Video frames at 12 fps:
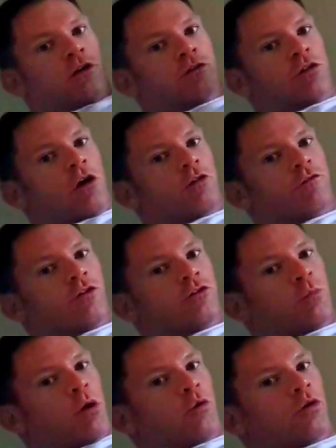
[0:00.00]
So the
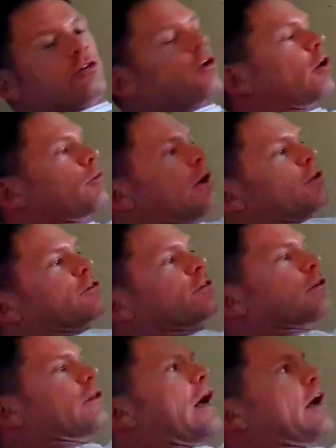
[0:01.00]
first part we're going to talk about is
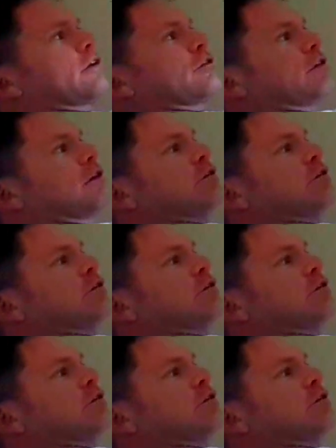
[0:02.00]
the legs.